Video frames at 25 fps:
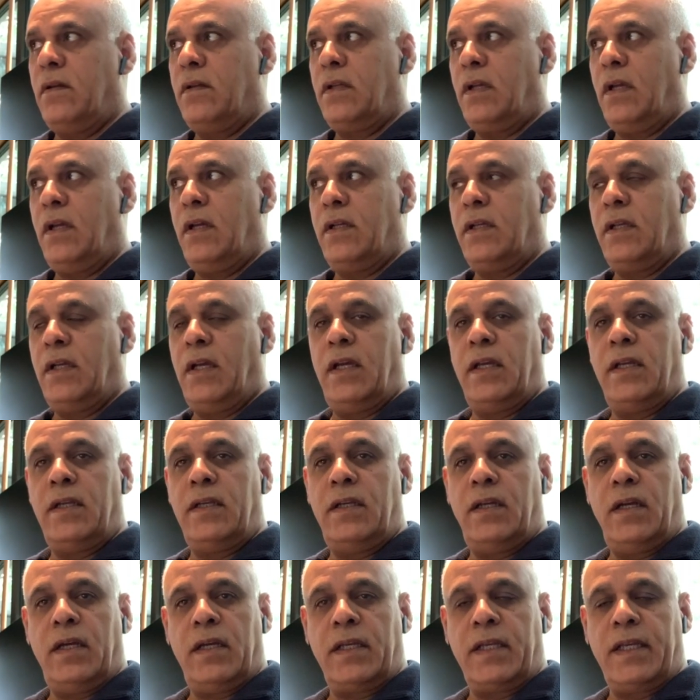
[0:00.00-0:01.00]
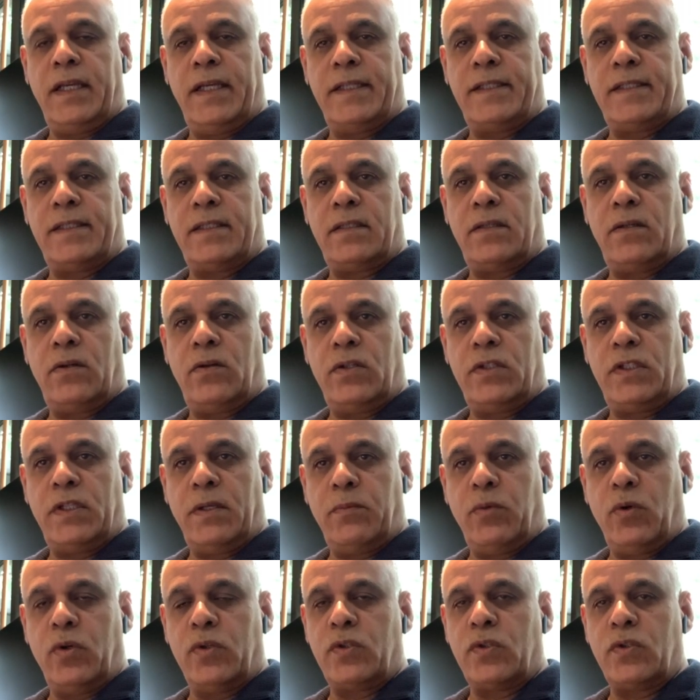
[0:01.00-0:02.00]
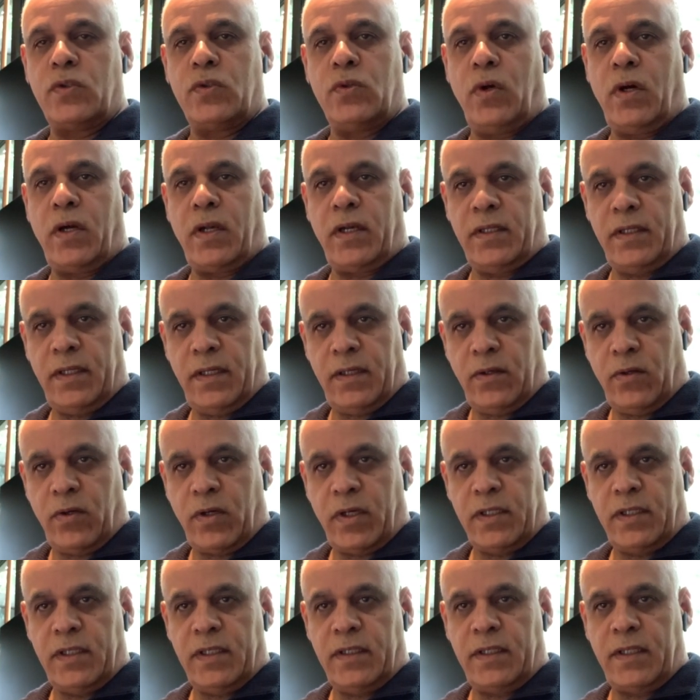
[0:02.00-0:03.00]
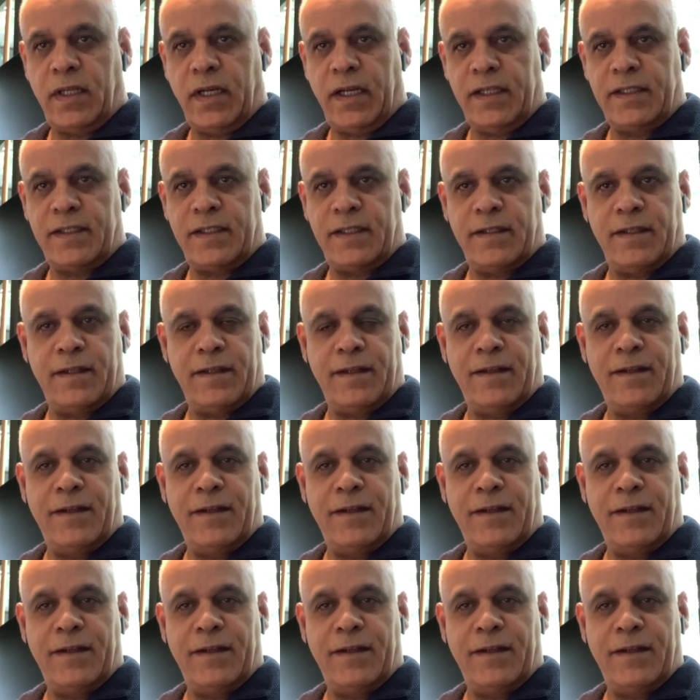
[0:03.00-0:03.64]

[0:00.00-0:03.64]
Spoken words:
I guess, or suppose you are already interested